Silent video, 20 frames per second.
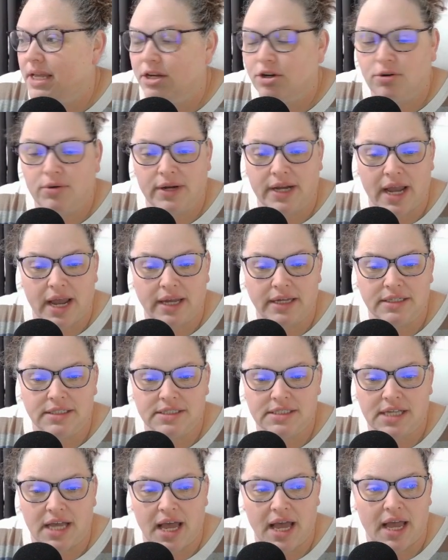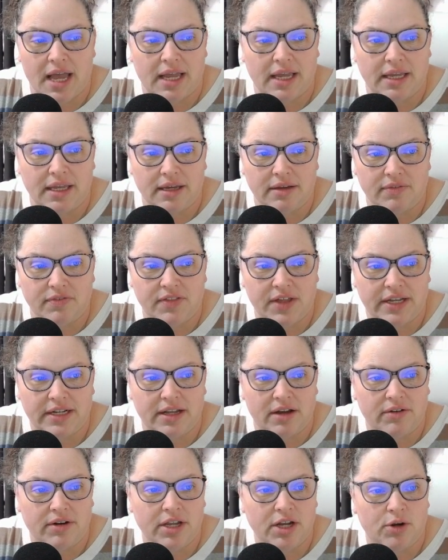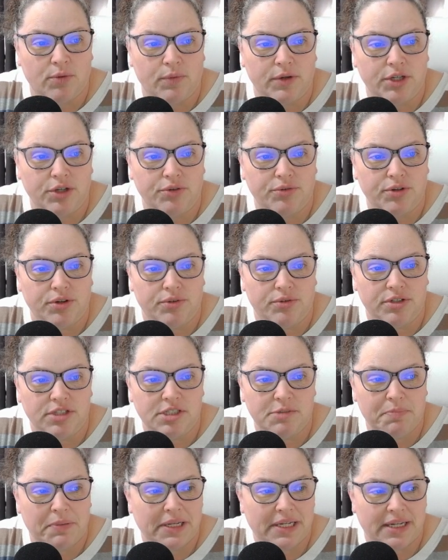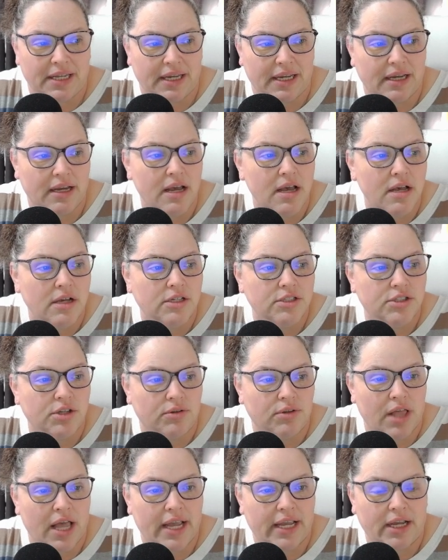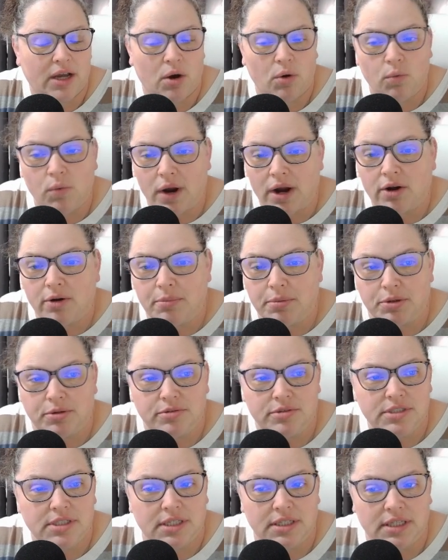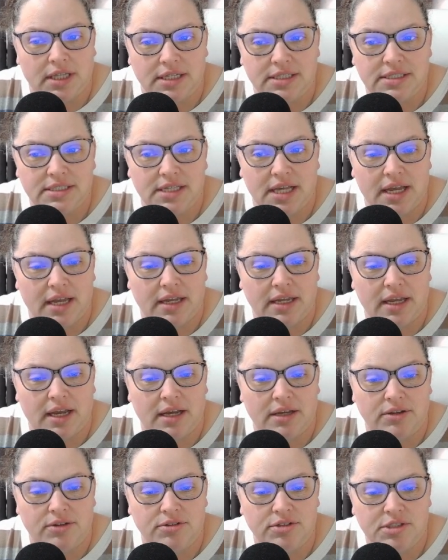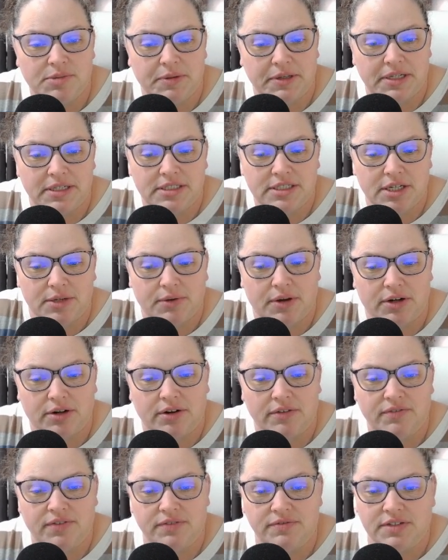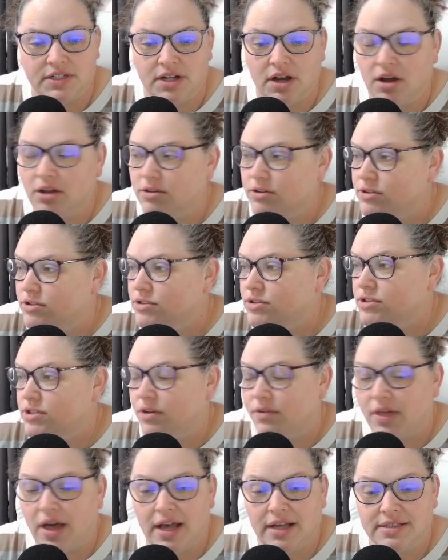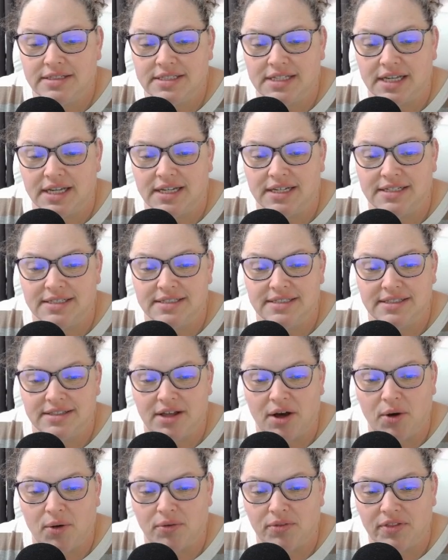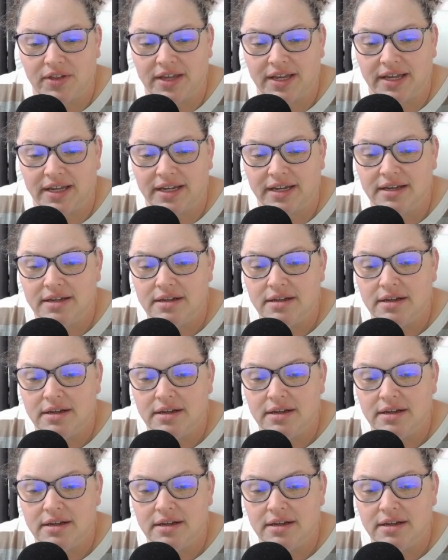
creates a thing down here when you do the spending. So like wearables, let's say you spent $250. So that says the whole thing